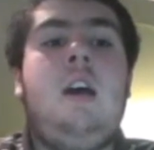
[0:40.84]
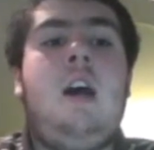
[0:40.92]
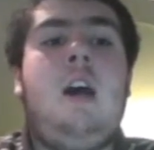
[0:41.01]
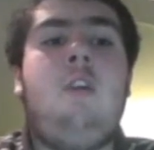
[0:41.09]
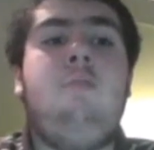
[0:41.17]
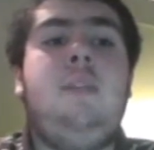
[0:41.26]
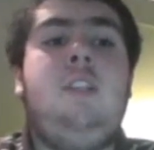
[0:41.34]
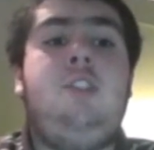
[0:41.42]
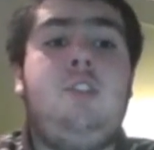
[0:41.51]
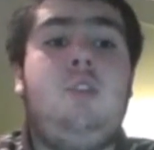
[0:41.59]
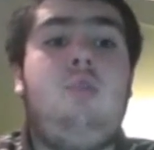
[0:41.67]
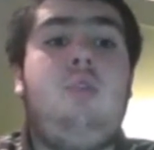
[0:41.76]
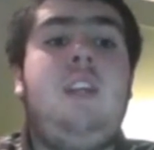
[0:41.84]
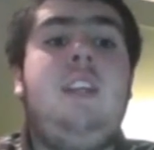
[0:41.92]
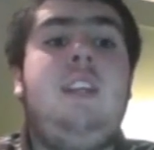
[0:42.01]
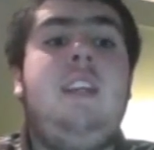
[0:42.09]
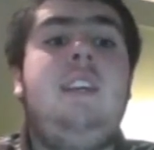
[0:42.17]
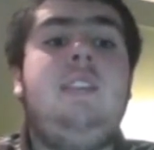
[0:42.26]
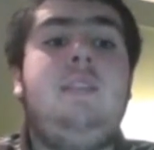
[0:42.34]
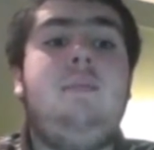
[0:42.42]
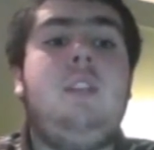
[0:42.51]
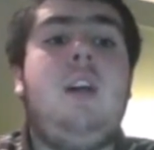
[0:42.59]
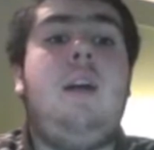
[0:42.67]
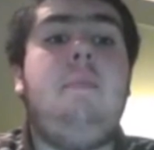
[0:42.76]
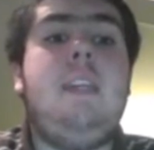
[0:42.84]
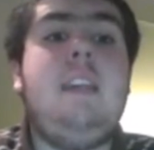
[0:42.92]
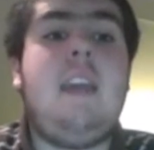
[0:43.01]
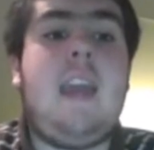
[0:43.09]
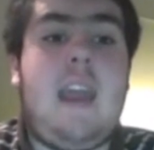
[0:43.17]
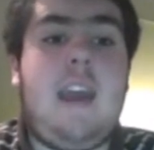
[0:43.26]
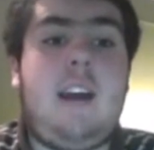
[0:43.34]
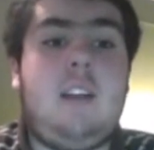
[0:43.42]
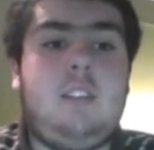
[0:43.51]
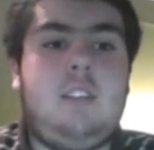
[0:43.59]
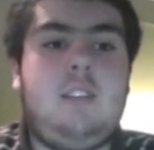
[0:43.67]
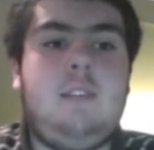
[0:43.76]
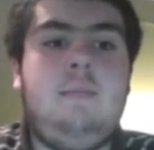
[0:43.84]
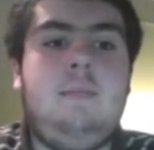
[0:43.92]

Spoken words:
I will be so ready to kick some zombie ass.